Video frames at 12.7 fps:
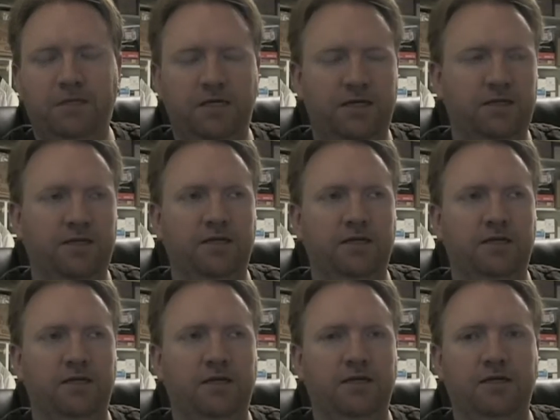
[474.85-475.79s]
And
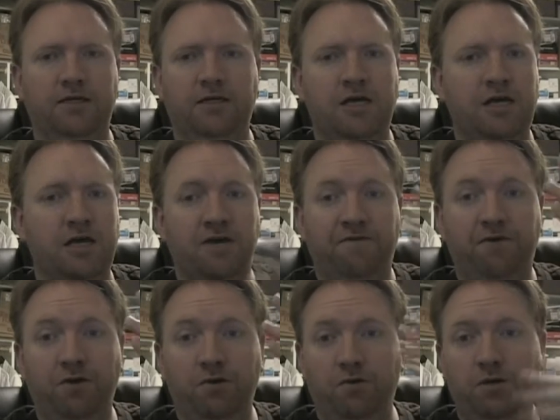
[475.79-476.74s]
if
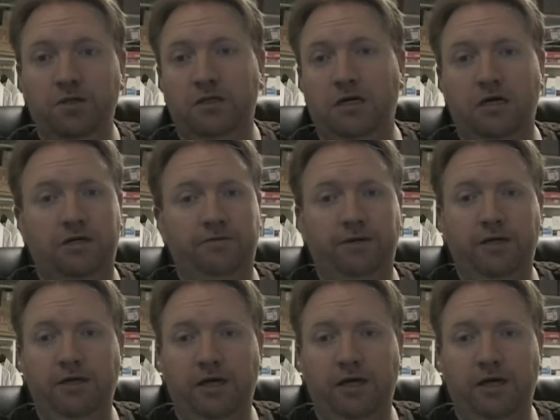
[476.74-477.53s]
you don't want to talk to me,